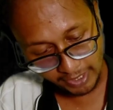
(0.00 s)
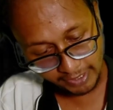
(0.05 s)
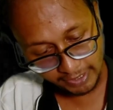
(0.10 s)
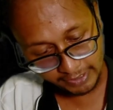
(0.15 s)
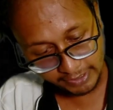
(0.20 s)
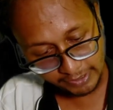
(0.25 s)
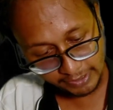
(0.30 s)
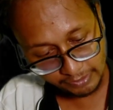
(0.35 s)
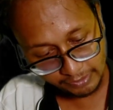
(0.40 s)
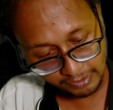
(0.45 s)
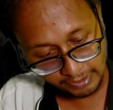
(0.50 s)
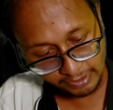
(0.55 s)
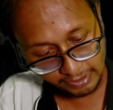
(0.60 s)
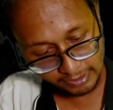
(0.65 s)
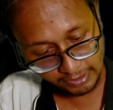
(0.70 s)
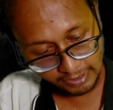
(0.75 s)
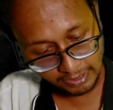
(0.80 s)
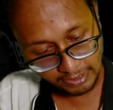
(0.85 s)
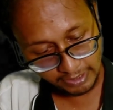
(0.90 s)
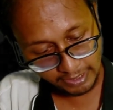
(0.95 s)
minus mu,
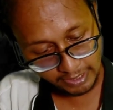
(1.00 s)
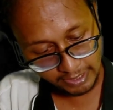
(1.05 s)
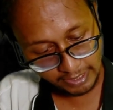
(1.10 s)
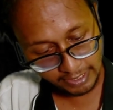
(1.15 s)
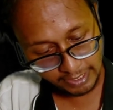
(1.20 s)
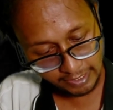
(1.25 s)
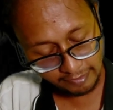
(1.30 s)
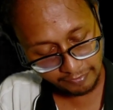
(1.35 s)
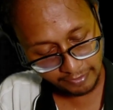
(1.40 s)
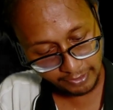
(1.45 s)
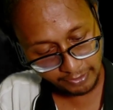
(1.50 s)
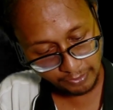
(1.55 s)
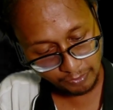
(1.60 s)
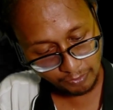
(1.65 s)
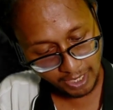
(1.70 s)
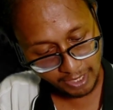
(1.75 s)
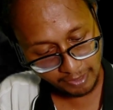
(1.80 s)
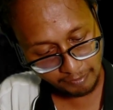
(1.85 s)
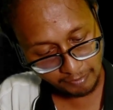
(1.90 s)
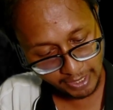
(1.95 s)
f into
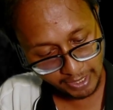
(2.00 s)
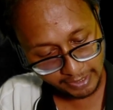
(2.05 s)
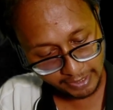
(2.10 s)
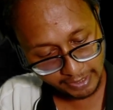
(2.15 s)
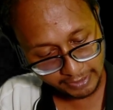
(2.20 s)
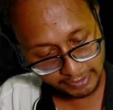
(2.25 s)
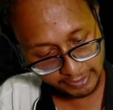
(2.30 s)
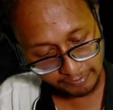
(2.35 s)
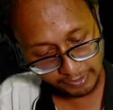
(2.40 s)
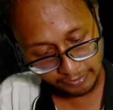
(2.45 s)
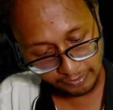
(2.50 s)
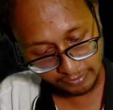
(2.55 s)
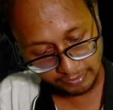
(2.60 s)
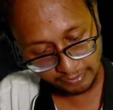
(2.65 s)
1 minus mu